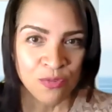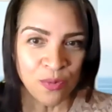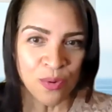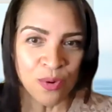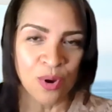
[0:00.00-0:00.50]

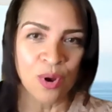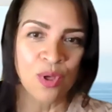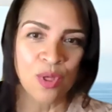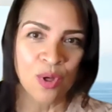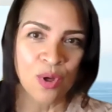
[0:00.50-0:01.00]
For
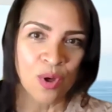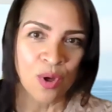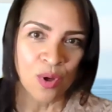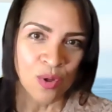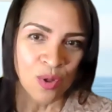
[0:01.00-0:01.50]

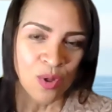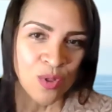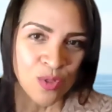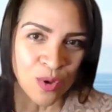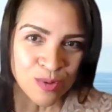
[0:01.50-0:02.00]

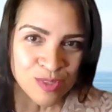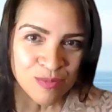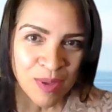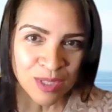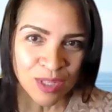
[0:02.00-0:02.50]
those
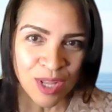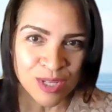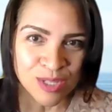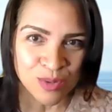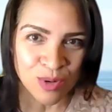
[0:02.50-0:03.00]
of my
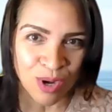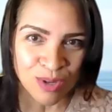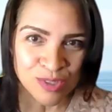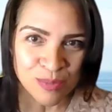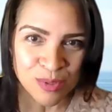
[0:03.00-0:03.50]
clients who are
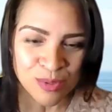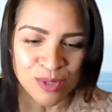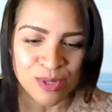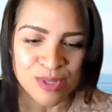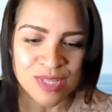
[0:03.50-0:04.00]

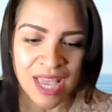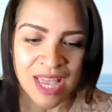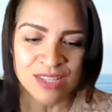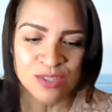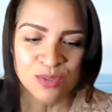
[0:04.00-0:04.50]
entrepreneurs
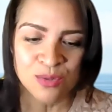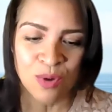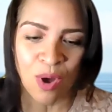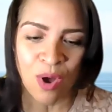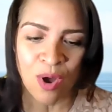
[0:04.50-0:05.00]
and
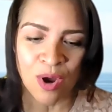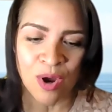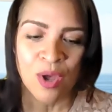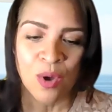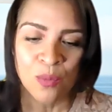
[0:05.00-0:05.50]
who
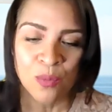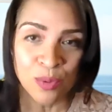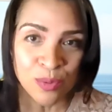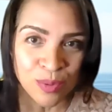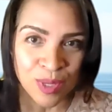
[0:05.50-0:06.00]
are
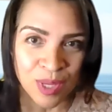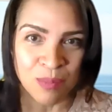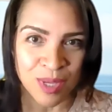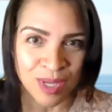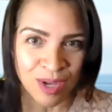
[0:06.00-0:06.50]

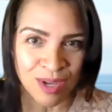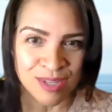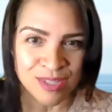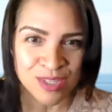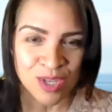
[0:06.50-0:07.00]
worrying
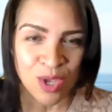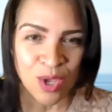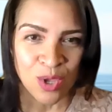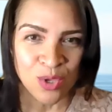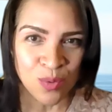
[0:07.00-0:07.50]
because
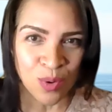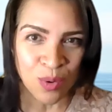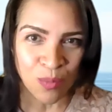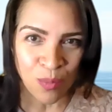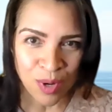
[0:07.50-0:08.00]
you
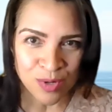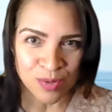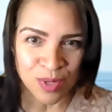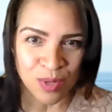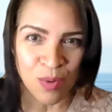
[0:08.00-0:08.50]
are
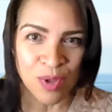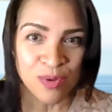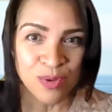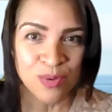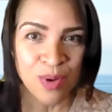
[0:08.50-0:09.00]
wondering
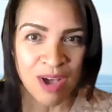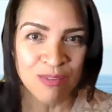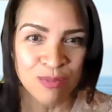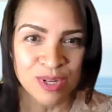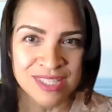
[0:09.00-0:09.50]
whether you
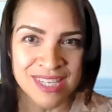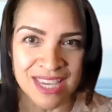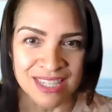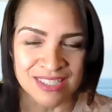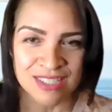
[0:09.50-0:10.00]
have what it
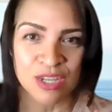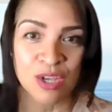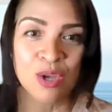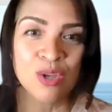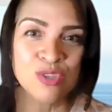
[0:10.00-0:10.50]
takes
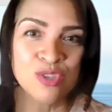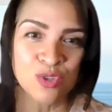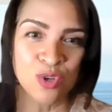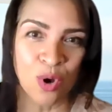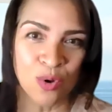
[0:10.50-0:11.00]

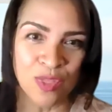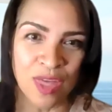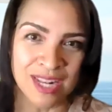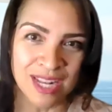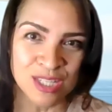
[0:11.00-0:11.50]
to go
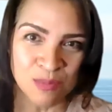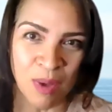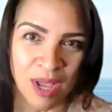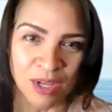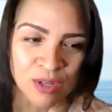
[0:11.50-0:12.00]
that next
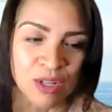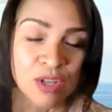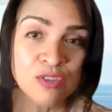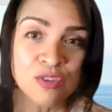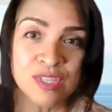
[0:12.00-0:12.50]
mile,
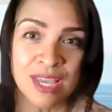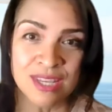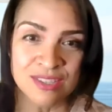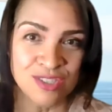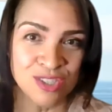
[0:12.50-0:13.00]
to
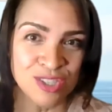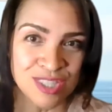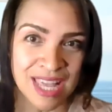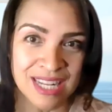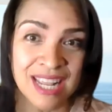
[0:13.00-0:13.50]
take
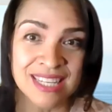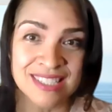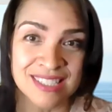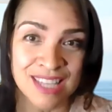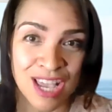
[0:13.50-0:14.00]
just that
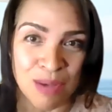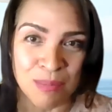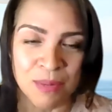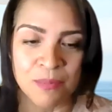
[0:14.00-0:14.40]
next step.